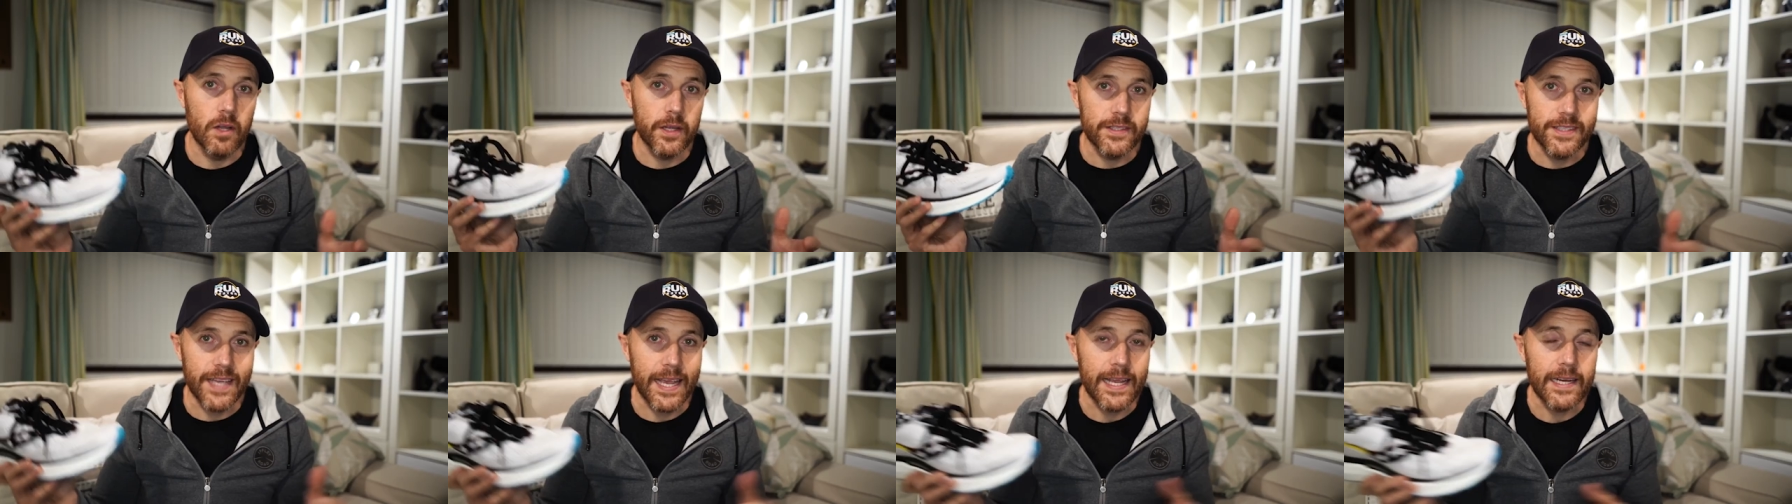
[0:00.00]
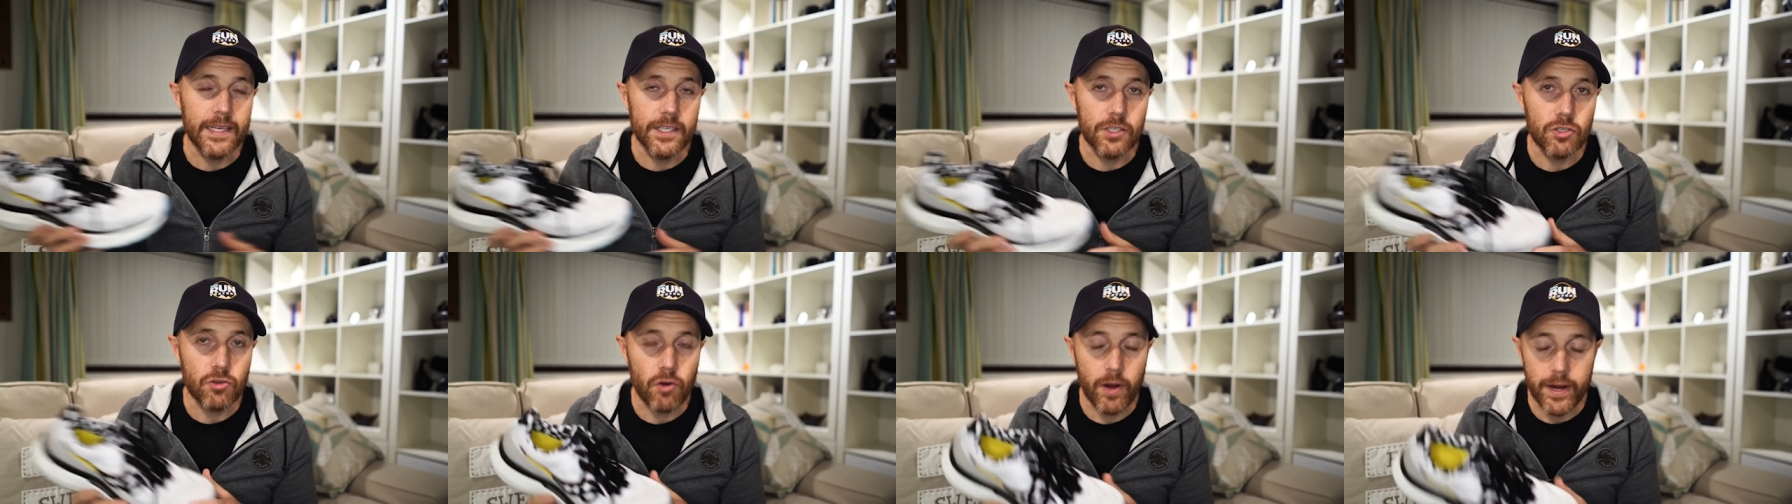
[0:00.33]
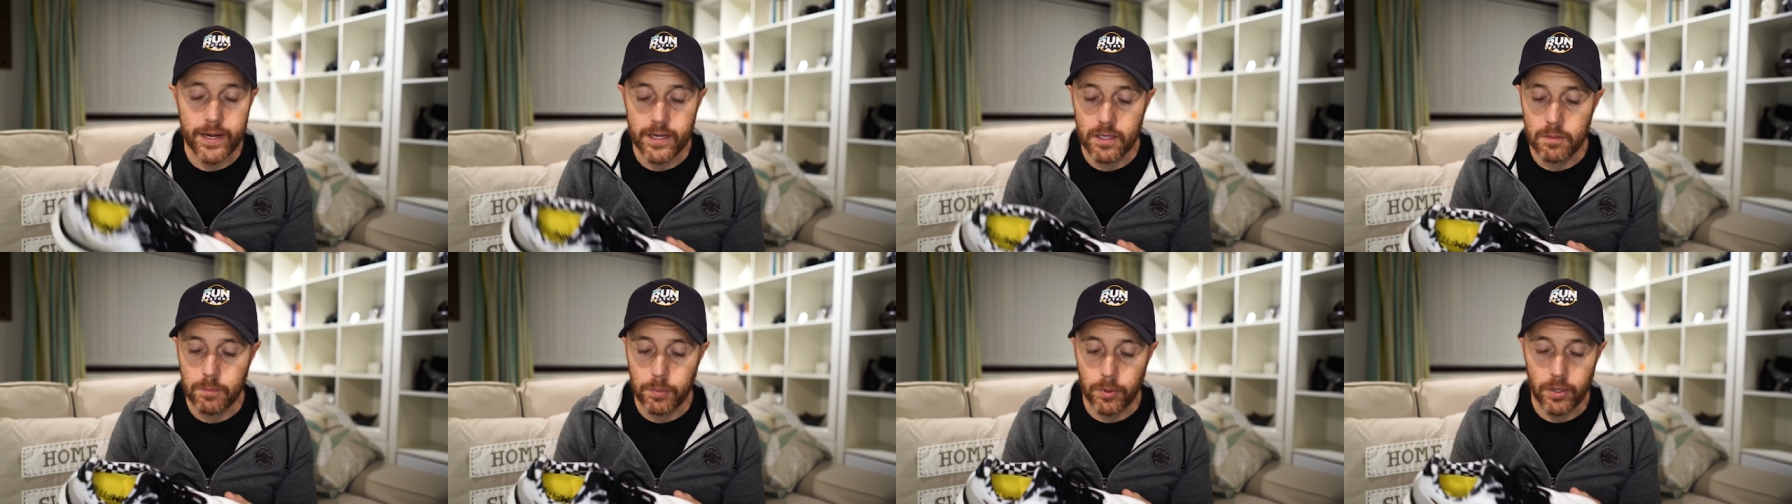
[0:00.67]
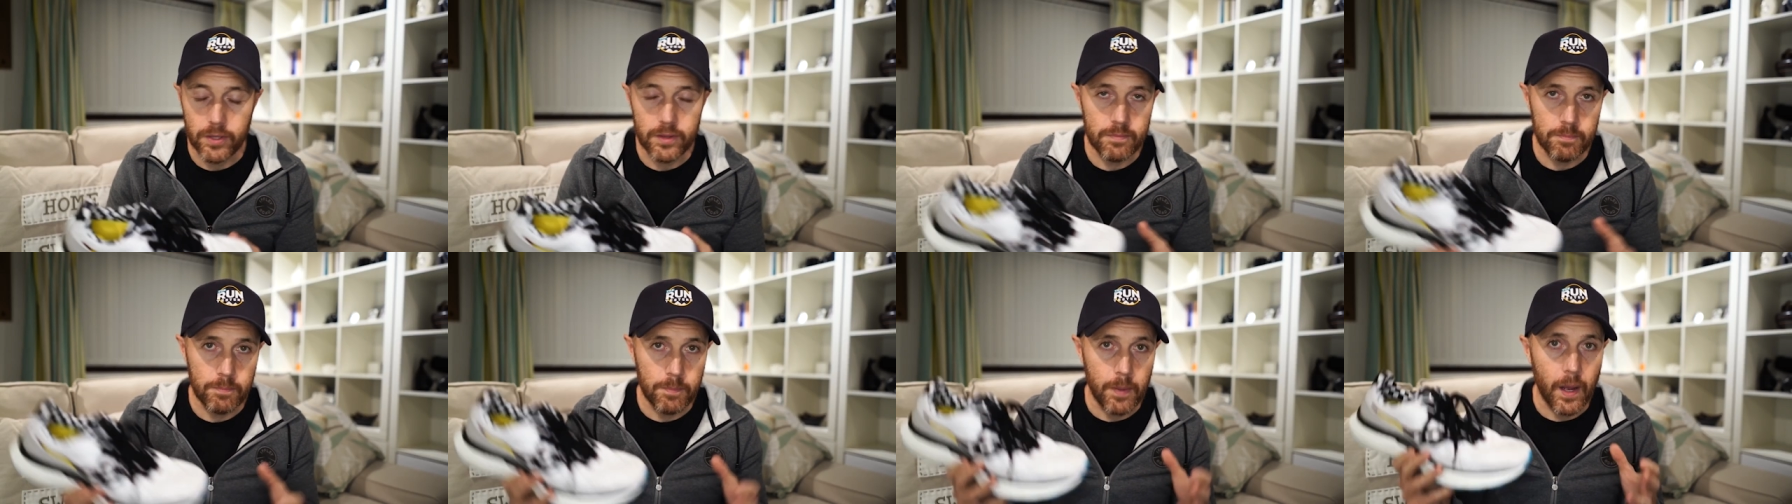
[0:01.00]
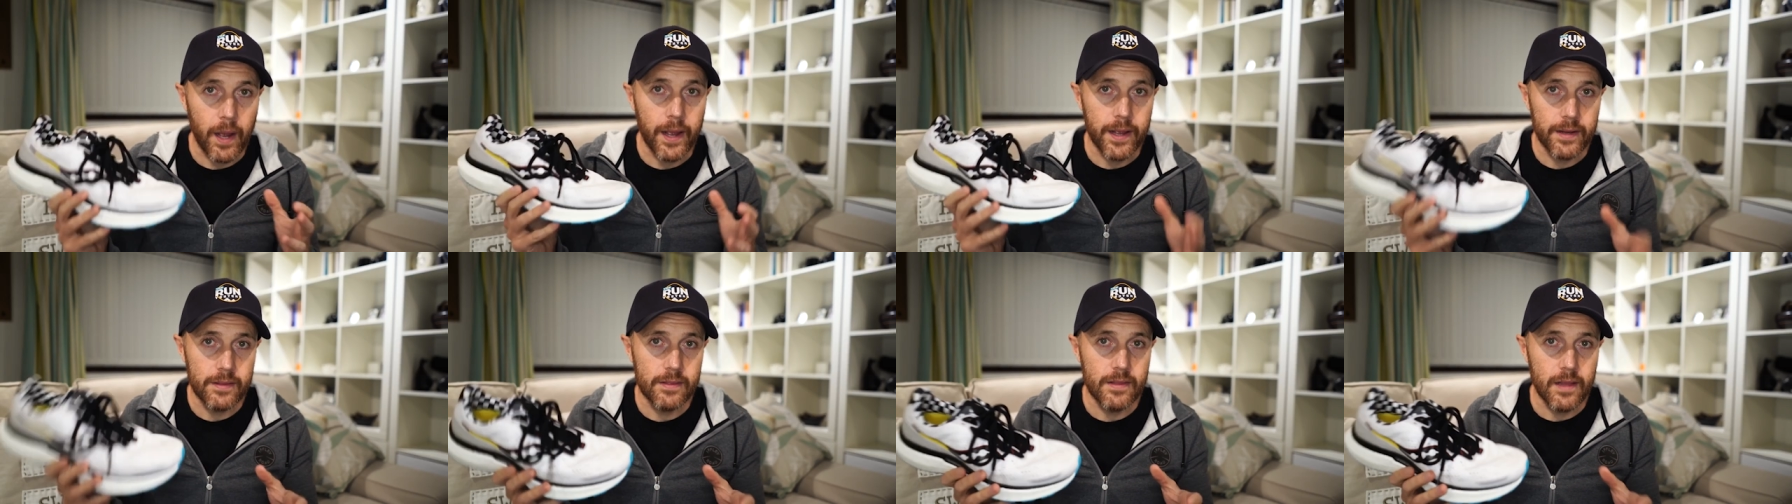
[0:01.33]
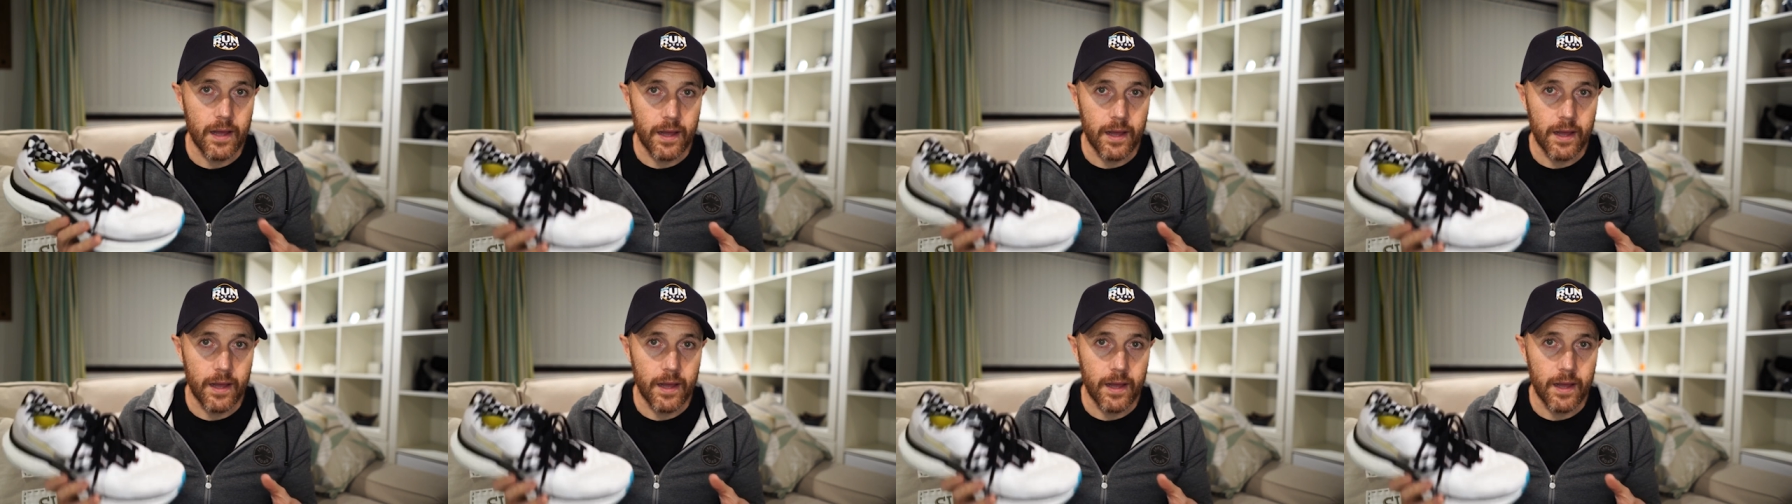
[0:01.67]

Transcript: like daily trainer, but I,